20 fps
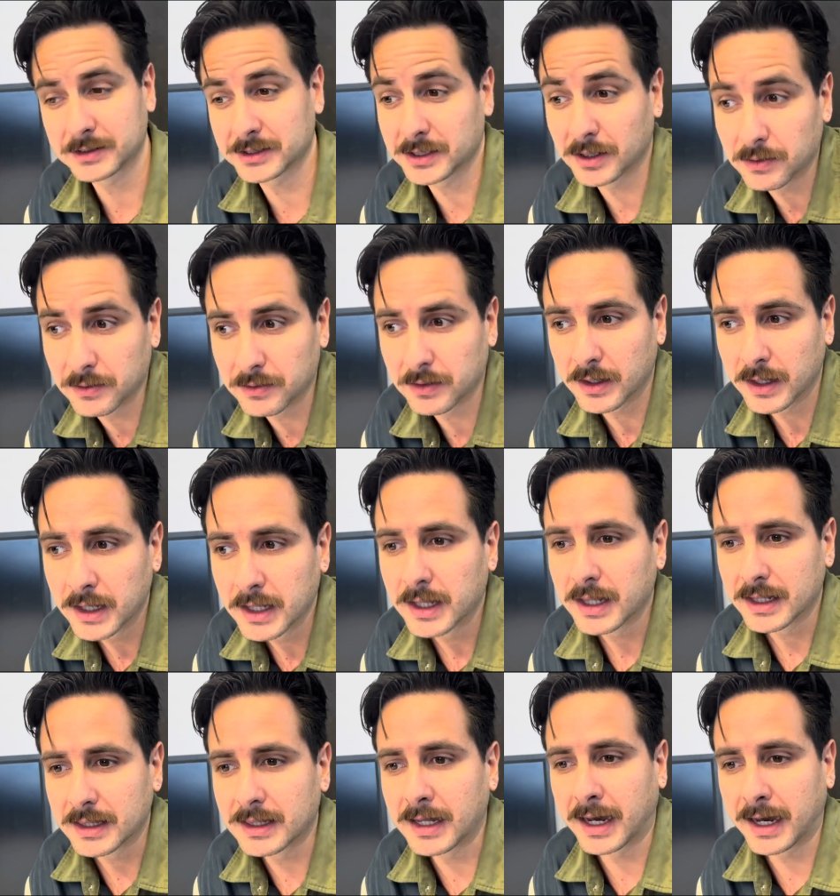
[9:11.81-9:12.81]
So
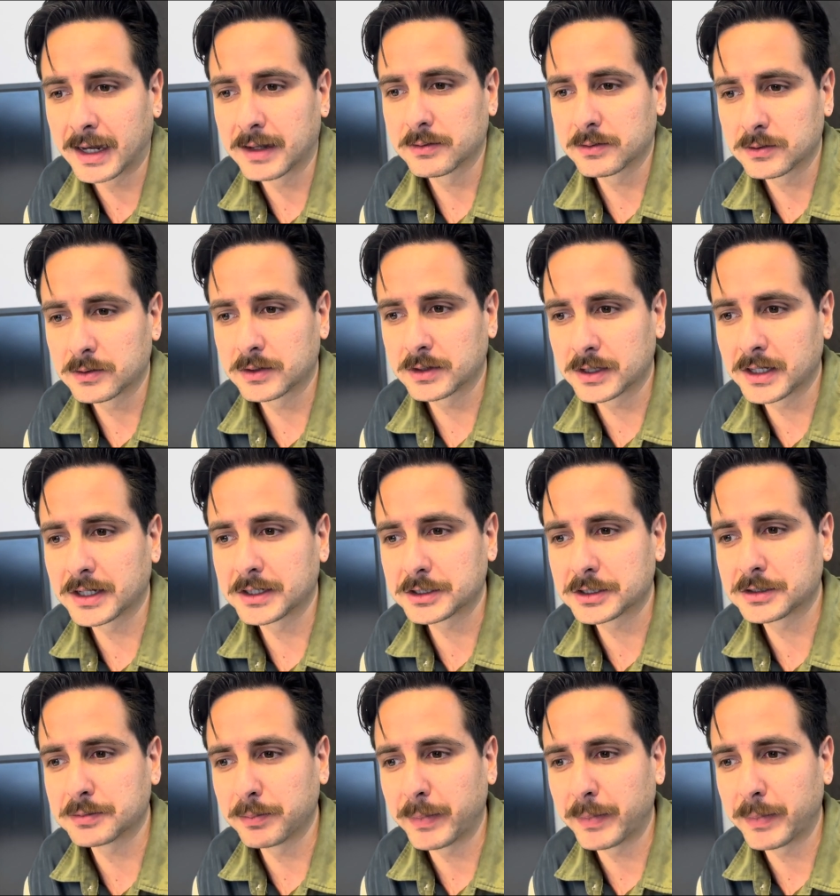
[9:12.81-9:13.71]
that does